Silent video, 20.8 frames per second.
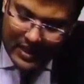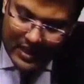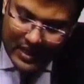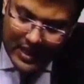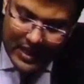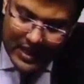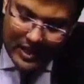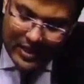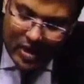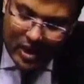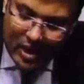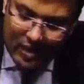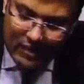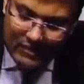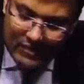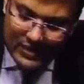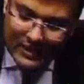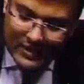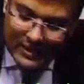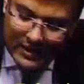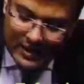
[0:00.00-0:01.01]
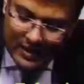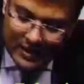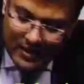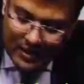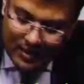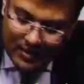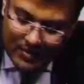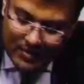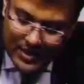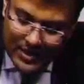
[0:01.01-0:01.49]
and obviously
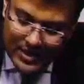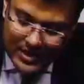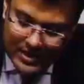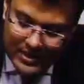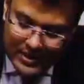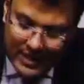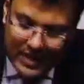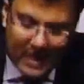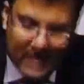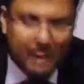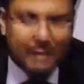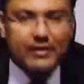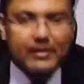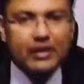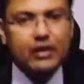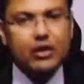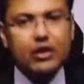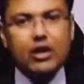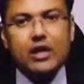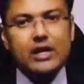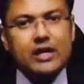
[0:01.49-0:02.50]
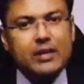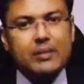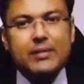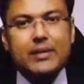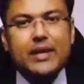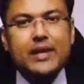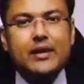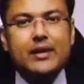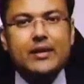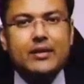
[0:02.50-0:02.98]
patients are having chronic
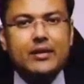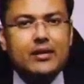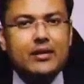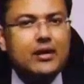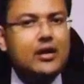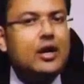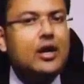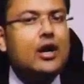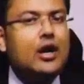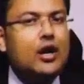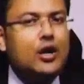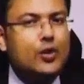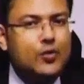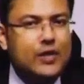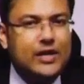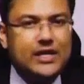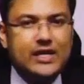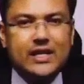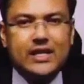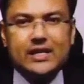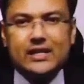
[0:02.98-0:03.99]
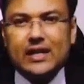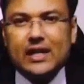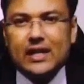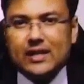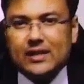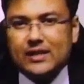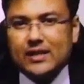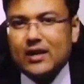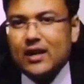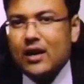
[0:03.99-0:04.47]
pain. Question is
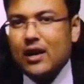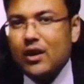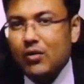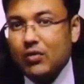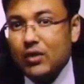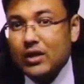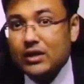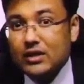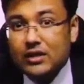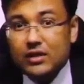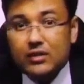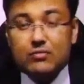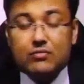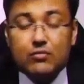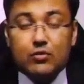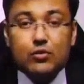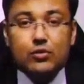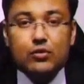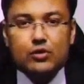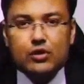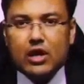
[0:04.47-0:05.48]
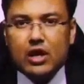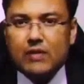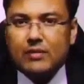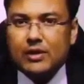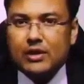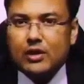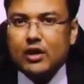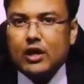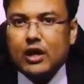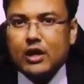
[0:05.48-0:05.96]
asked, what's the most
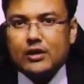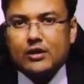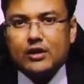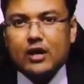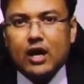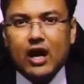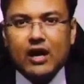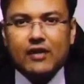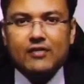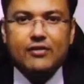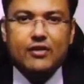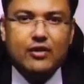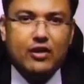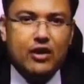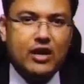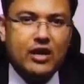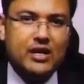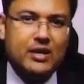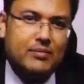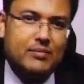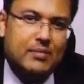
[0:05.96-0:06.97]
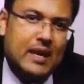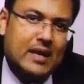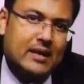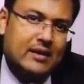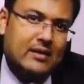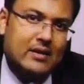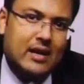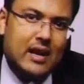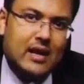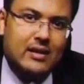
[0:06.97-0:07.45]
common cause of chronic
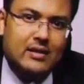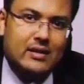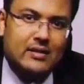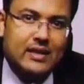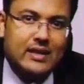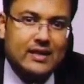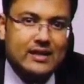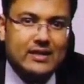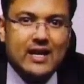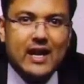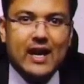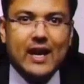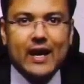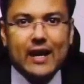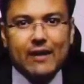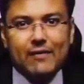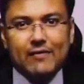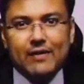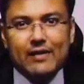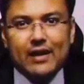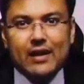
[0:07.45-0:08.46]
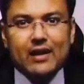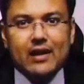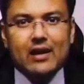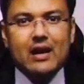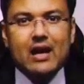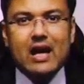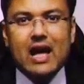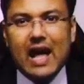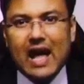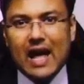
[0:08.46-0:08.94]
pancreatitis? Is the heavy
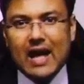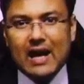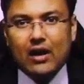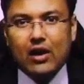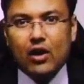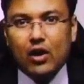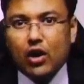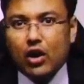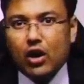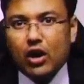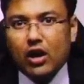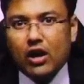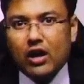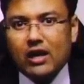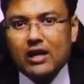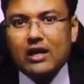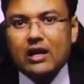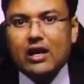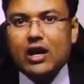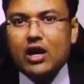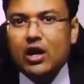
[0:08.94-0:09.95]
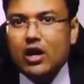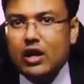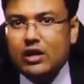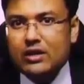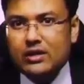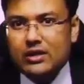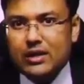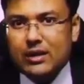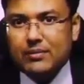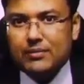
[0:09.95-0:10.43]
alcohol
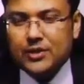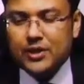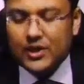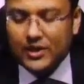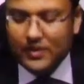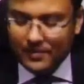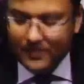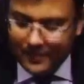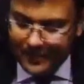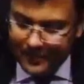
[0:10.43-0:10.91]
consumption.